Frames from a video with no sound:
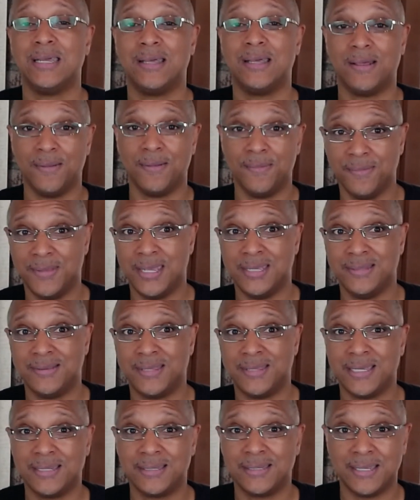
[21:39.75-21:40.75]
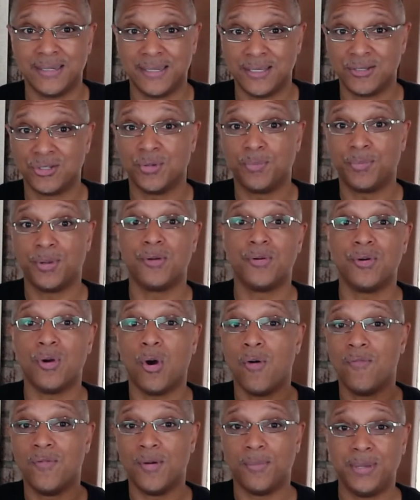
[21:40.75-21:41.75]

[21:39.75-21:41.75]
um, they think that they're superior over